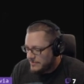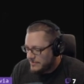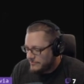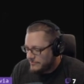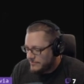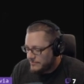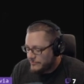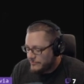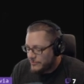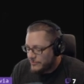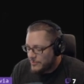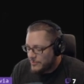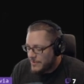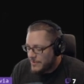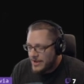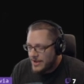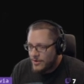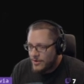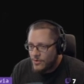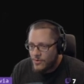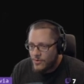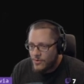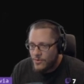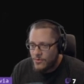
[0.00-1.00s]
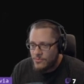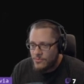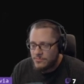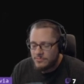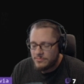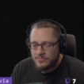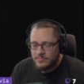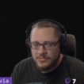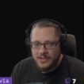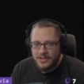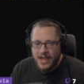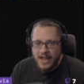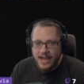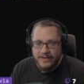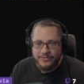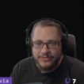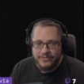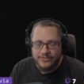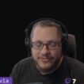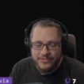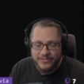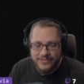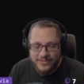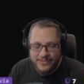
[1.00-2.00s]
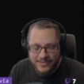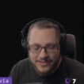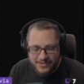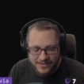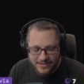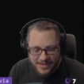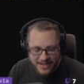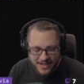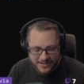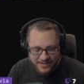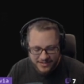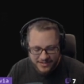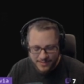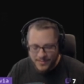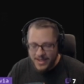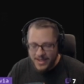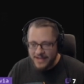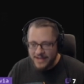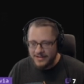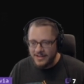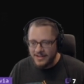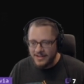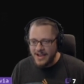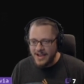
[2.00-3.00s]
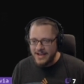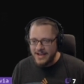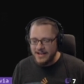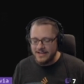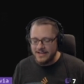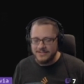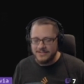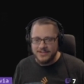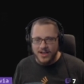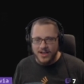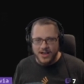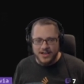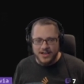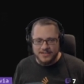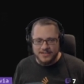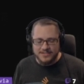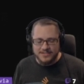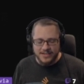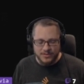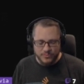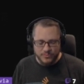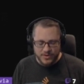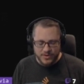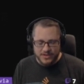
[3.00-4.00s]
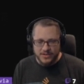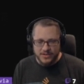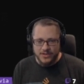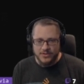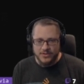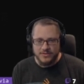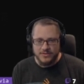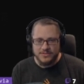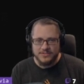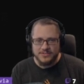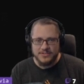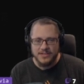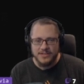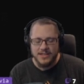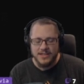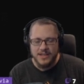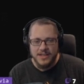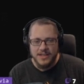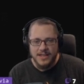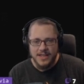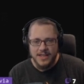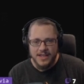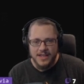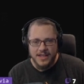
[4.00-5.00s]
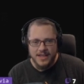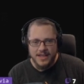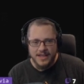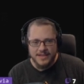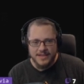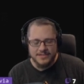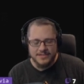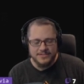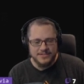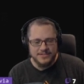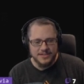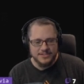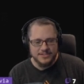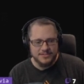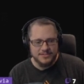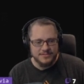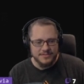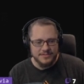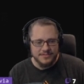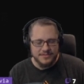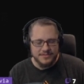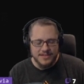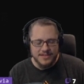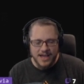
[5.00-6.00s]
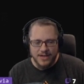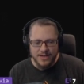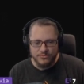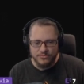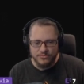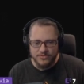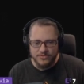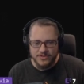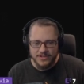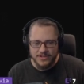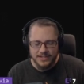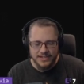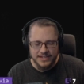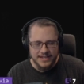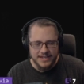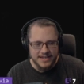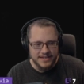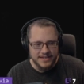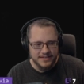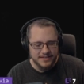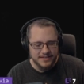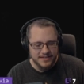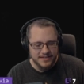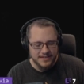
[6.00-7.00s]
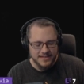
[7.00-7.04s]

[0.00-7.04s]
for my whole life, like command line in DOS and Windows has just not really,